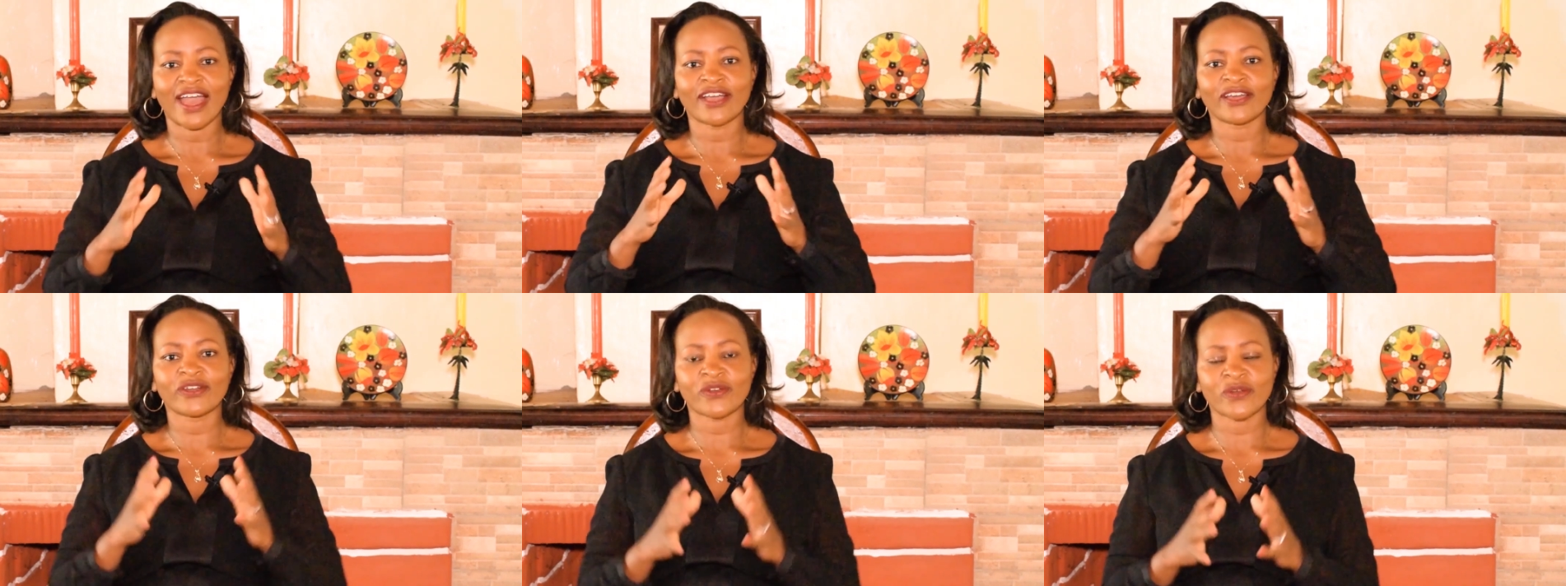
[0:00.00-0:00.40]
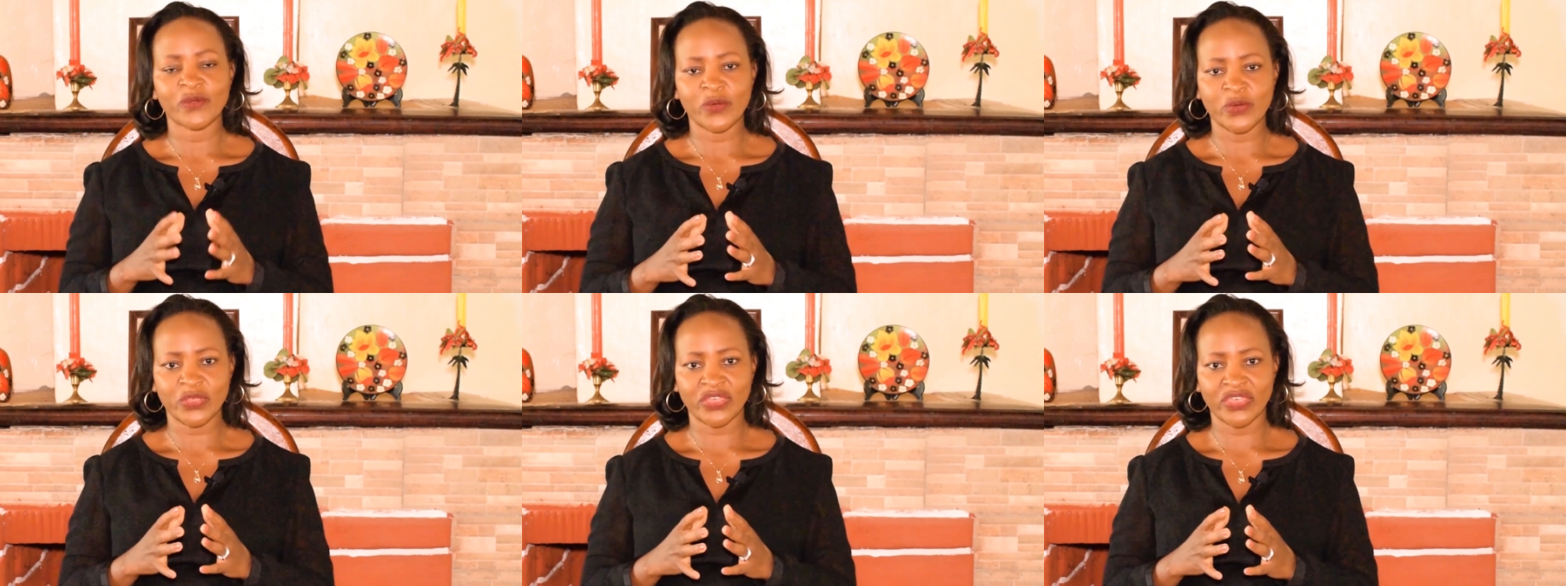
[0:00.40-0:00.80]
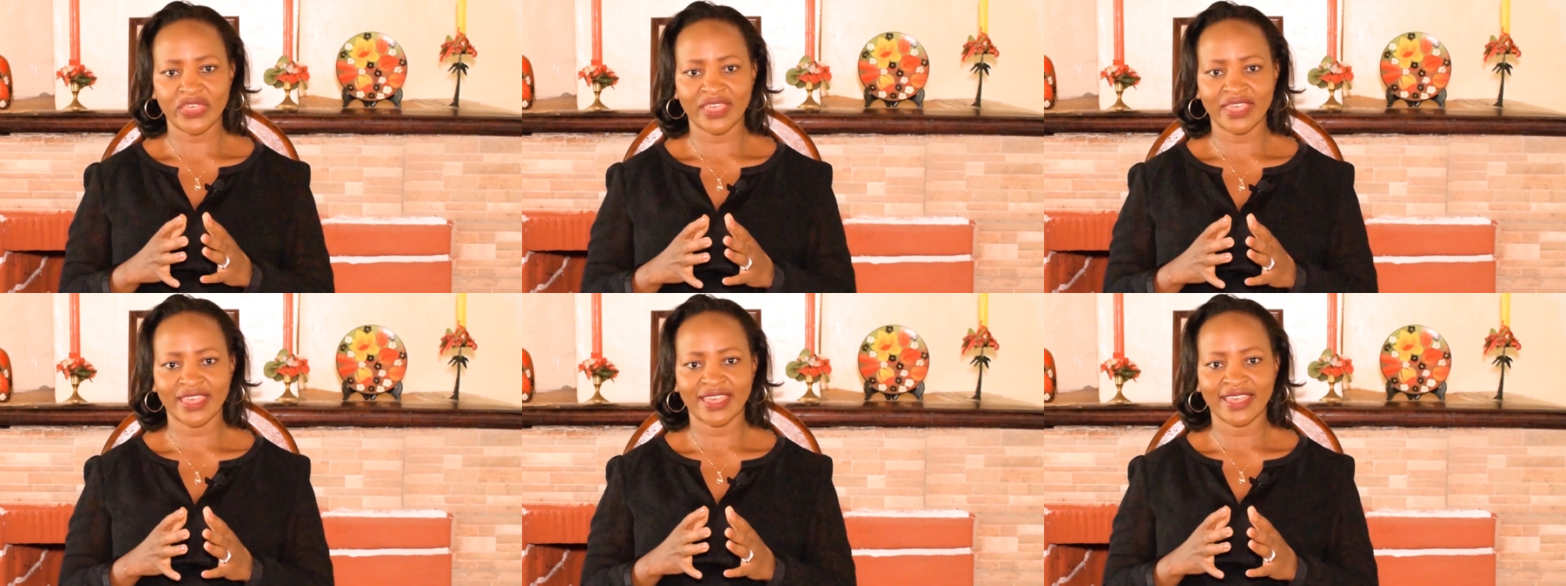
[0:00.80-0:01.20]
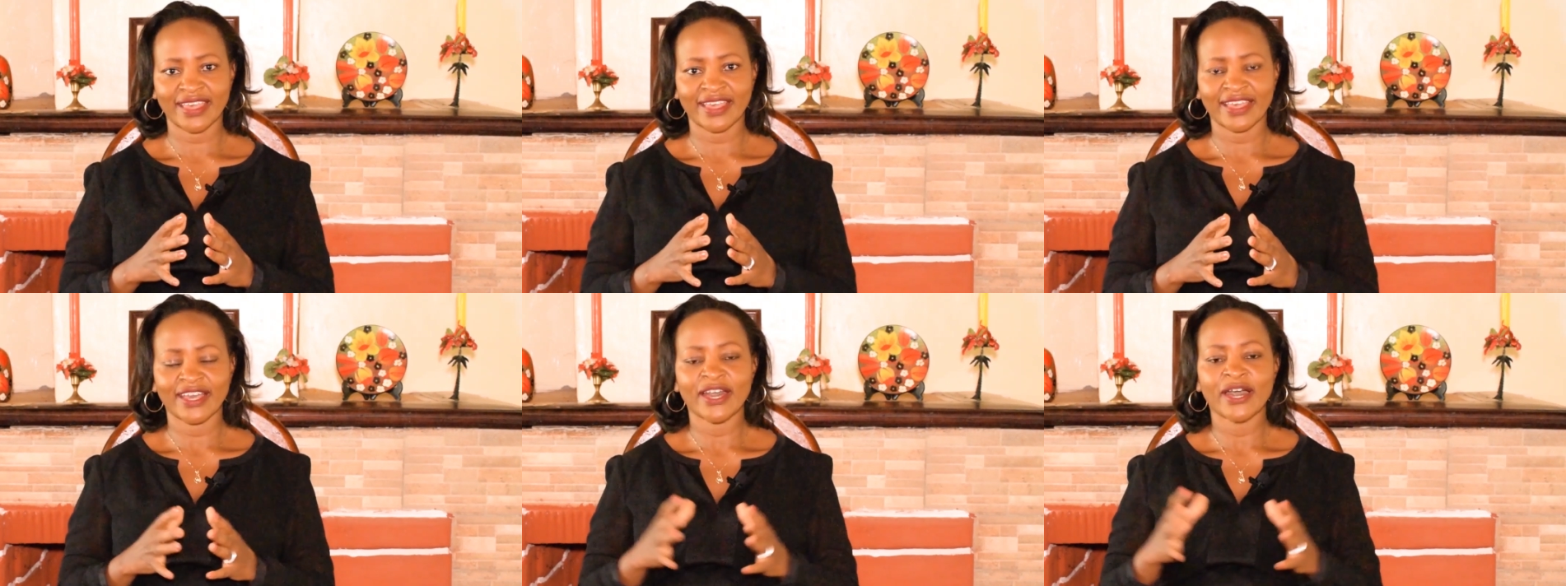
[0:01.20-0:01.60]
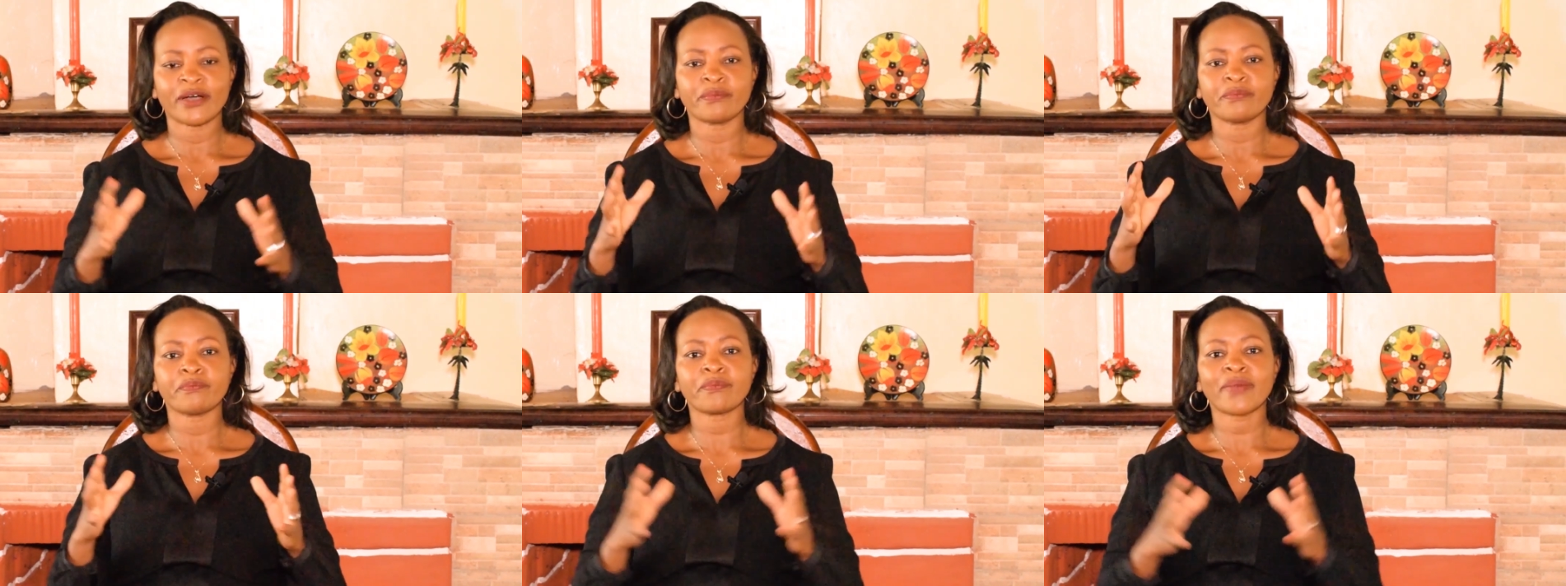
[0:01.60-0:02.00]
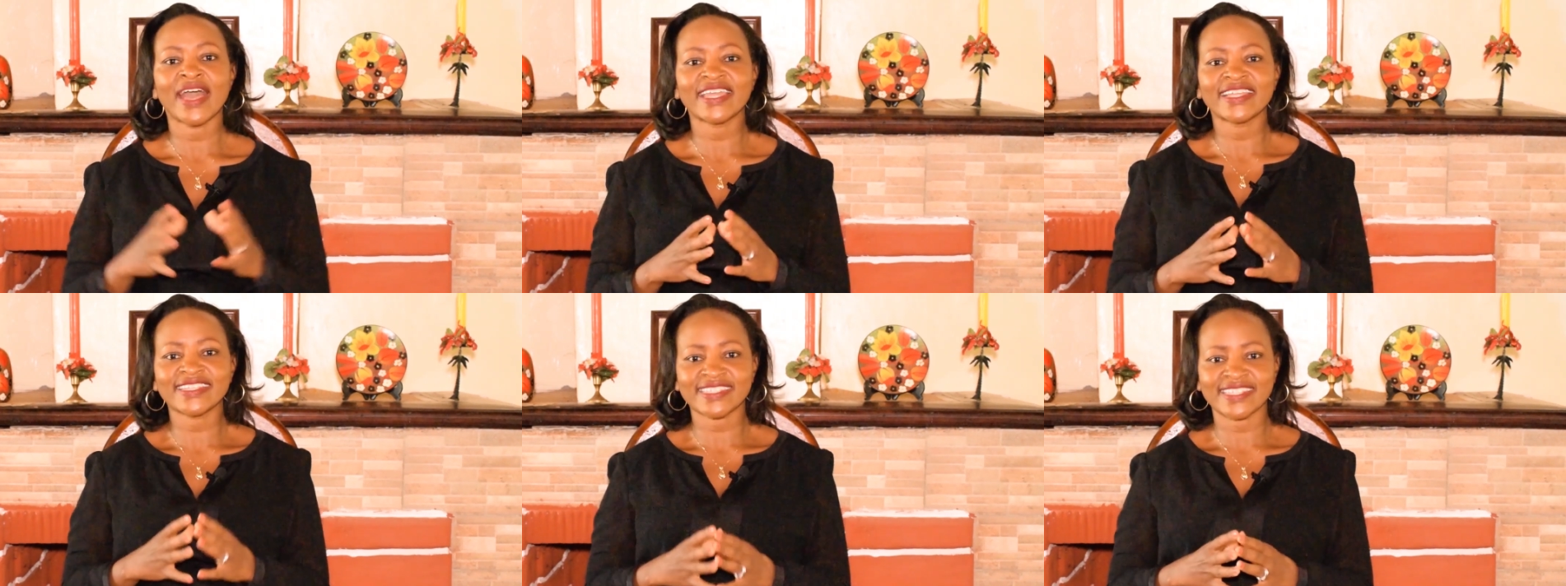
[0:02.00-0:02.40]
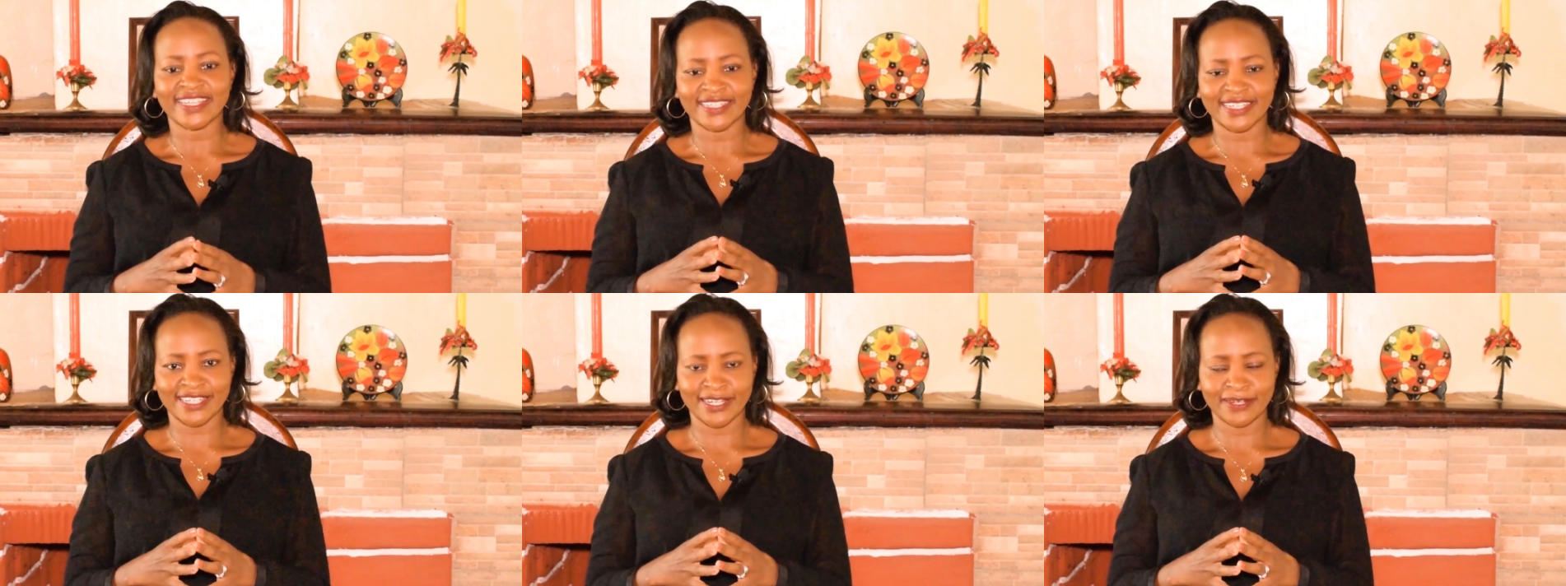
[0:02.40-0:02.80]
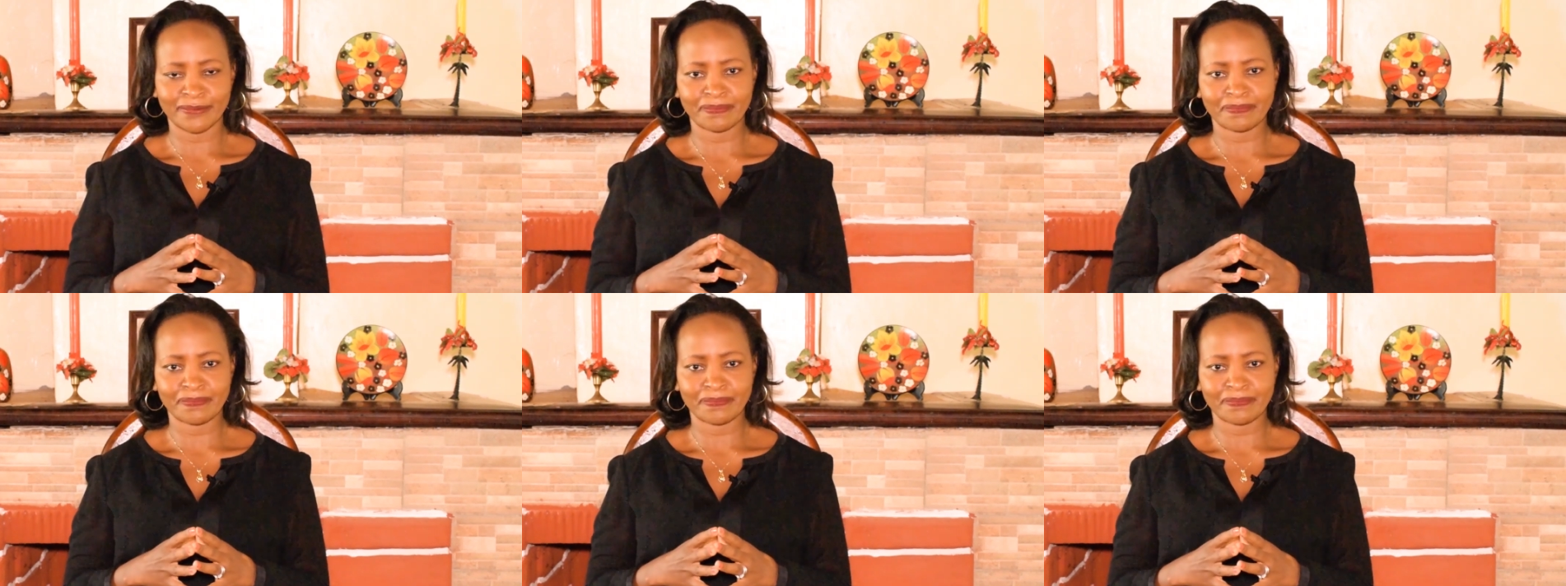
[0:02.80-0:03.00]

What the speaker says: a growth mindset.